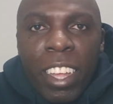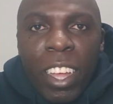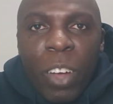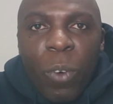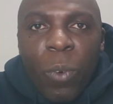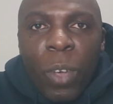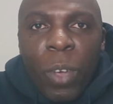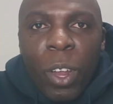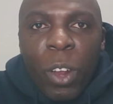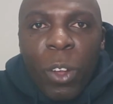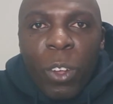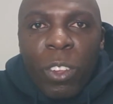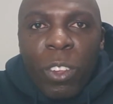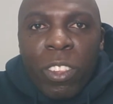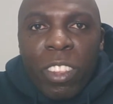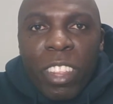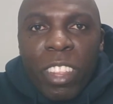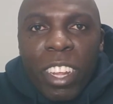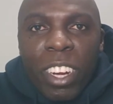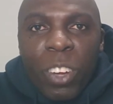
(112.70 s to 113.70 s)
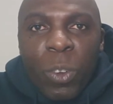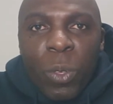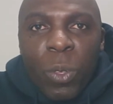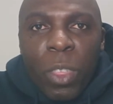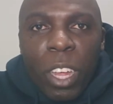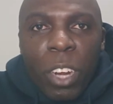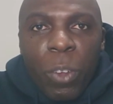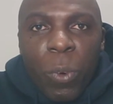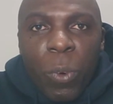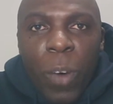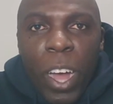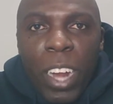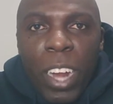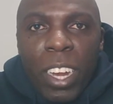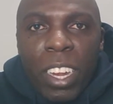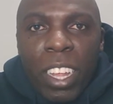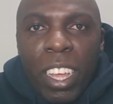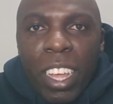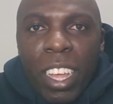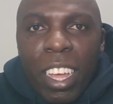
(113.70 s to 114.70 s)
we lost
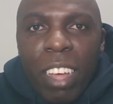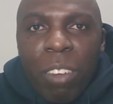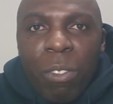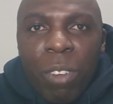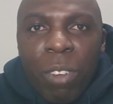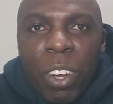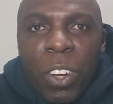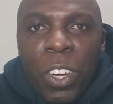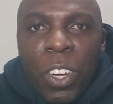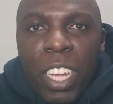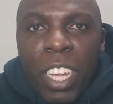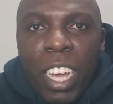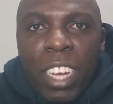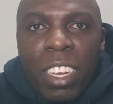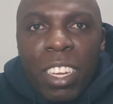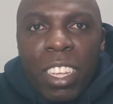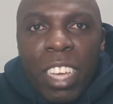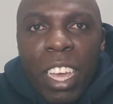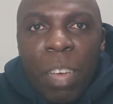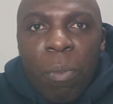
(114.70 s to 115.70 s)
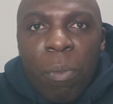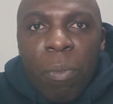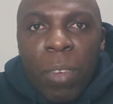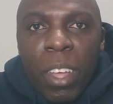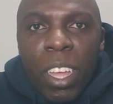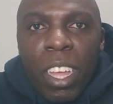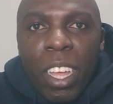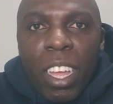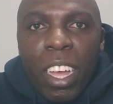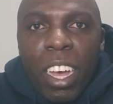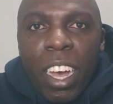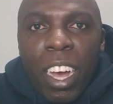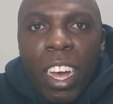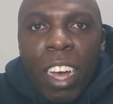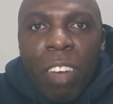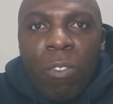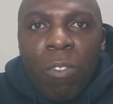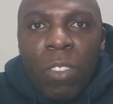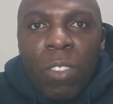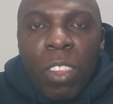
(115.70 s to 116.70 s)
32-31. Very tight game.
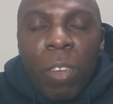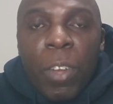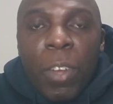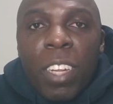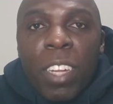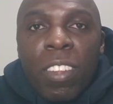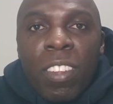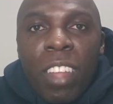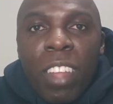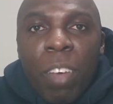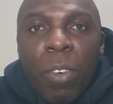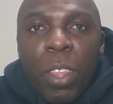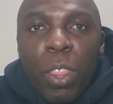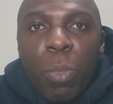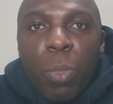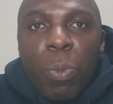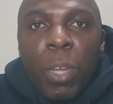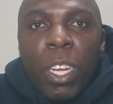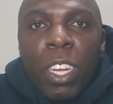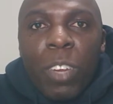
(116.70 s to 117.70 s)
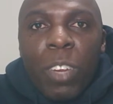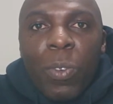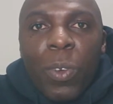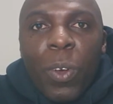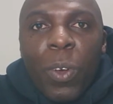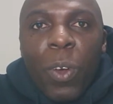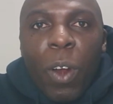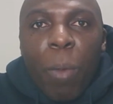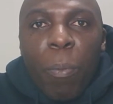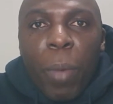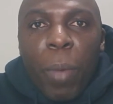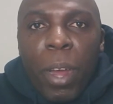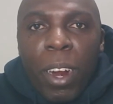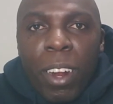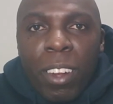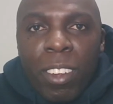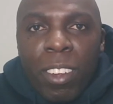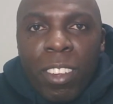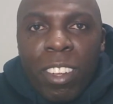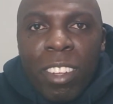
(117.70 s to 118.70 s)
77th minute, we got a
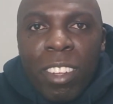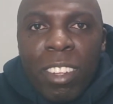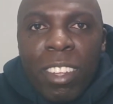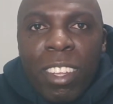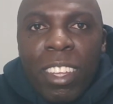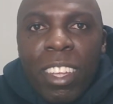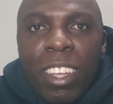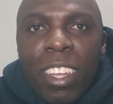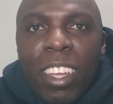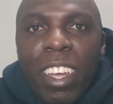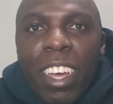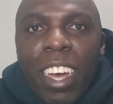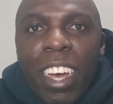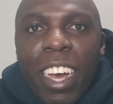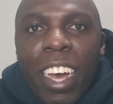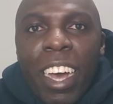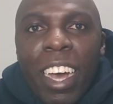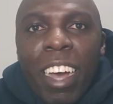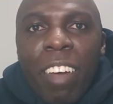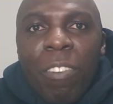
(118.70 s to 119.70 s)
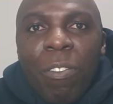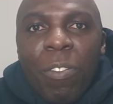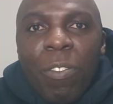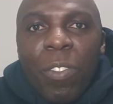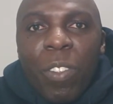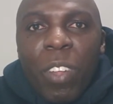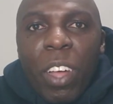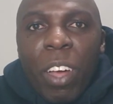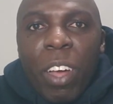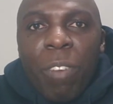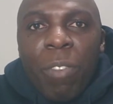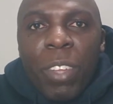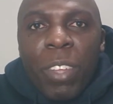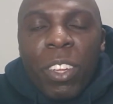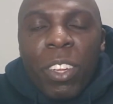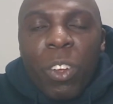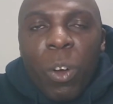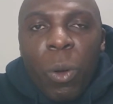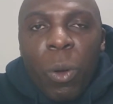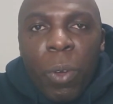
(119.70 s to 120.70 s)
penalty.
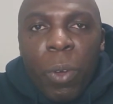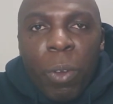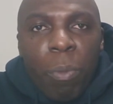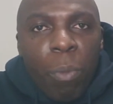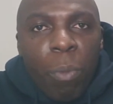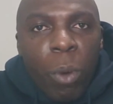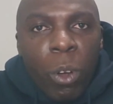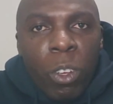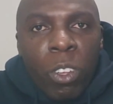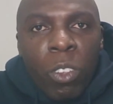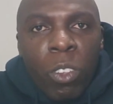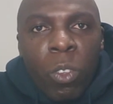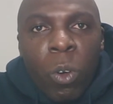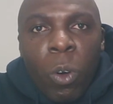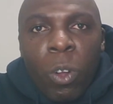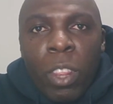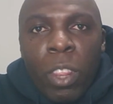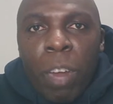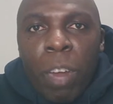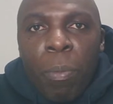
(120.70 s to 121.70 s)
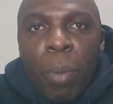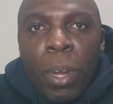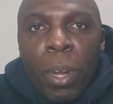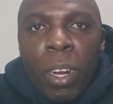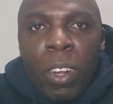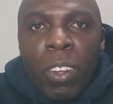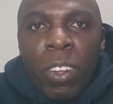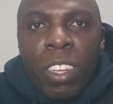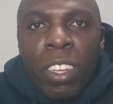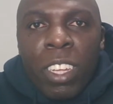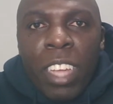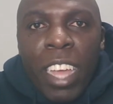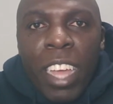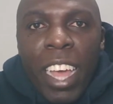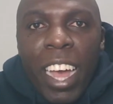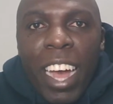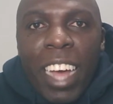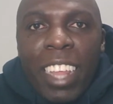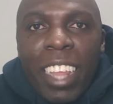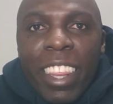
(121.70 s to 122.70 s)
Cohen Bosch scored penalty
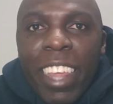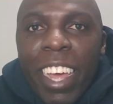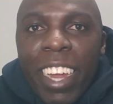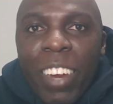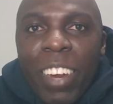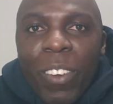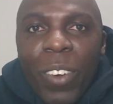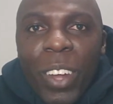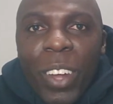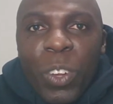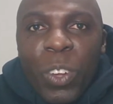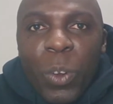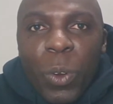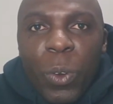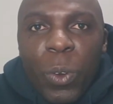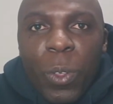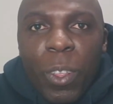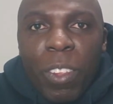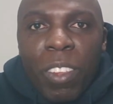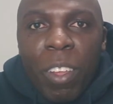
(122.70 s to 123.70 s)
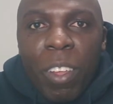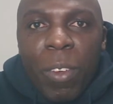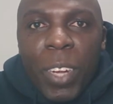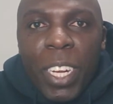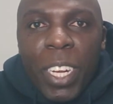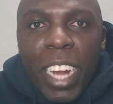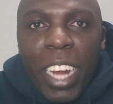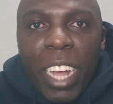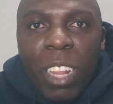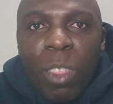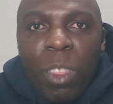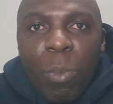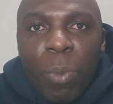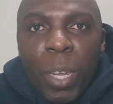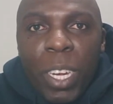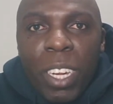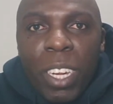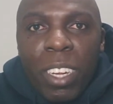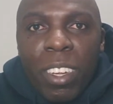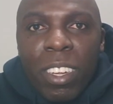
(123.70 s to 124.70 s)
and then went on to the 79th
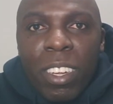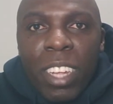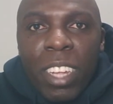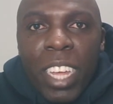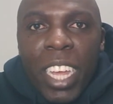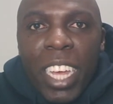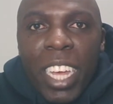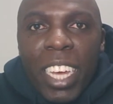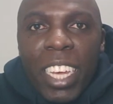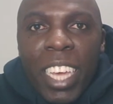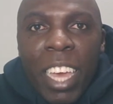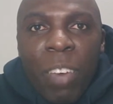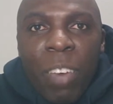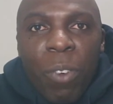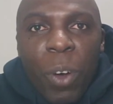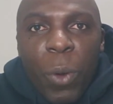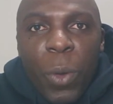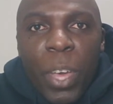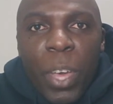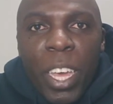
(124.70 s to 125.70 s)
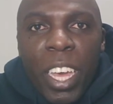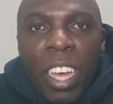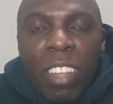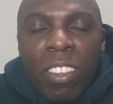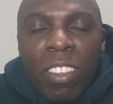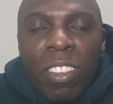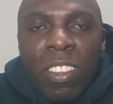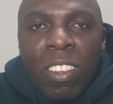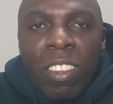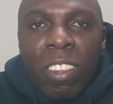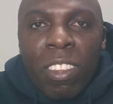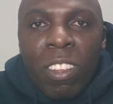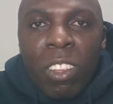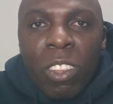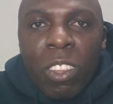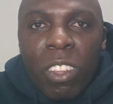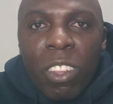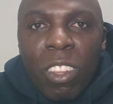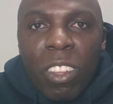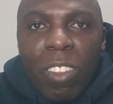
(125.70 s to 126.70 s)
minute, gave away a
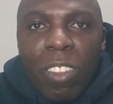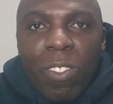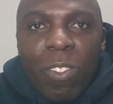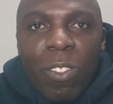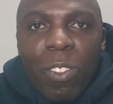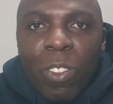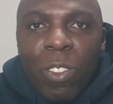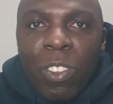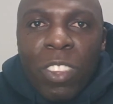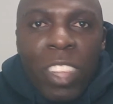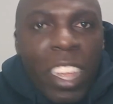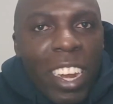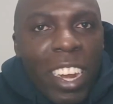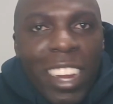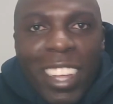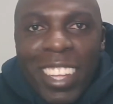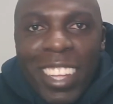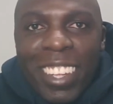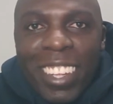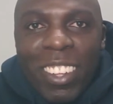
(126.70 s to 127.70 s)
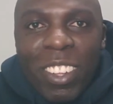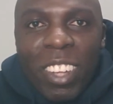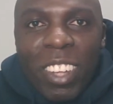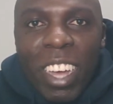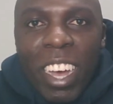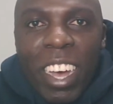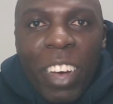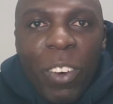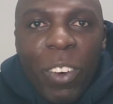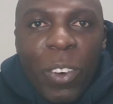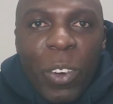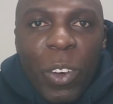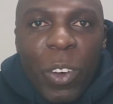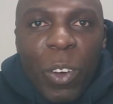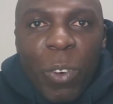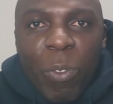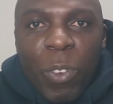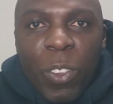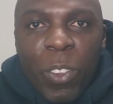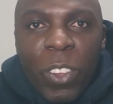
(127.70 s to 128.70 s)
silly,
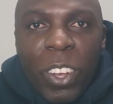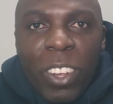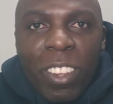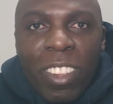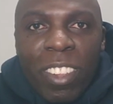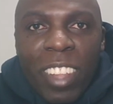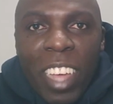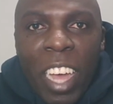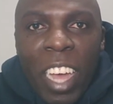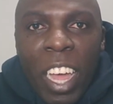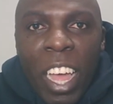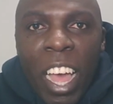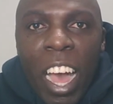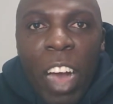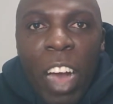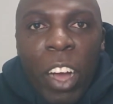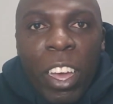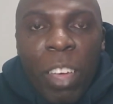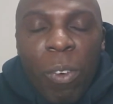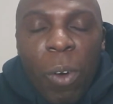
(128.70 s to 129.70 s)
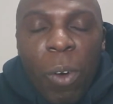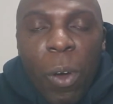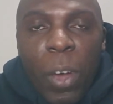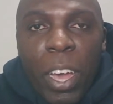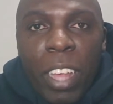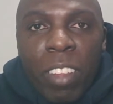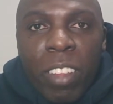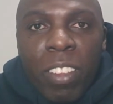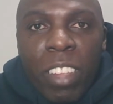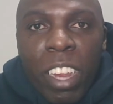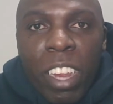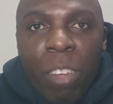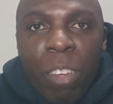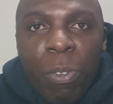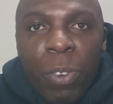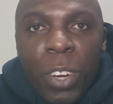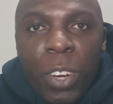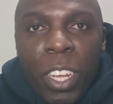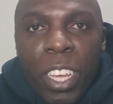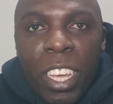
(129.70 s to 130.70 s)
almost cursed there. Gave away a silly
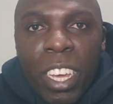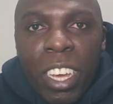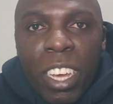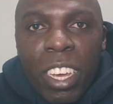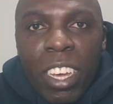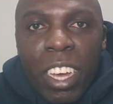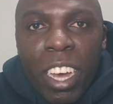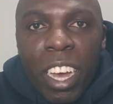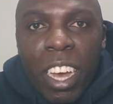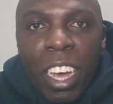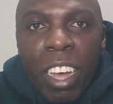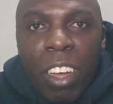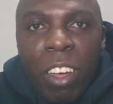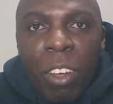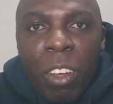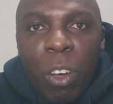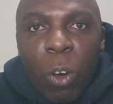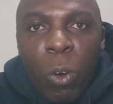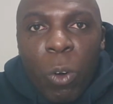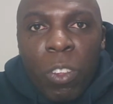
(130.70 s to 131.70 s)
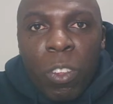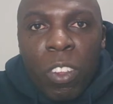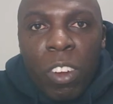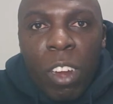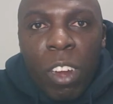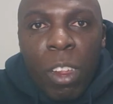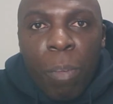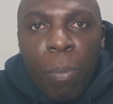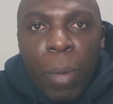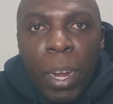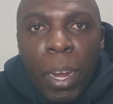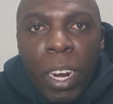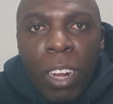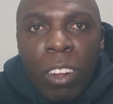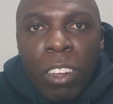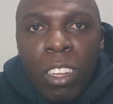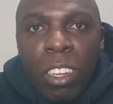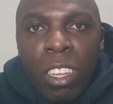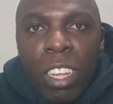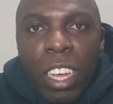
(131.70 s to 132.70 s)
free kick or silly
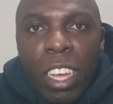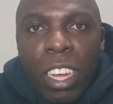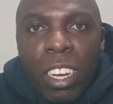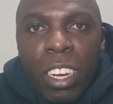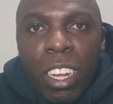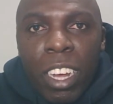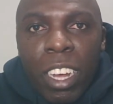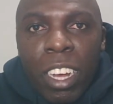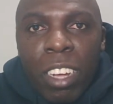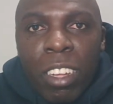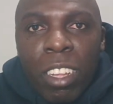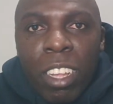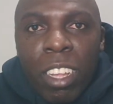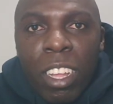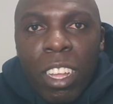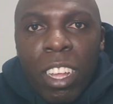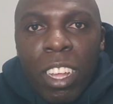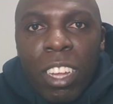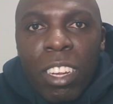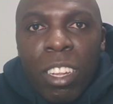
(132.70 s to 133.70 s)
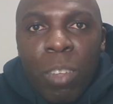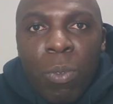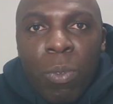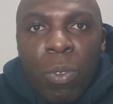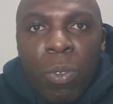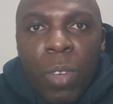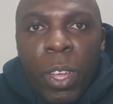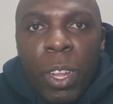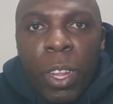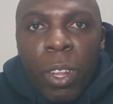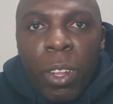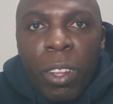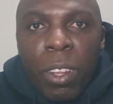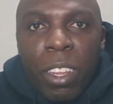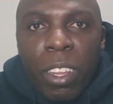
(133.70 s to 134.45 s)
penalty, and Timsville,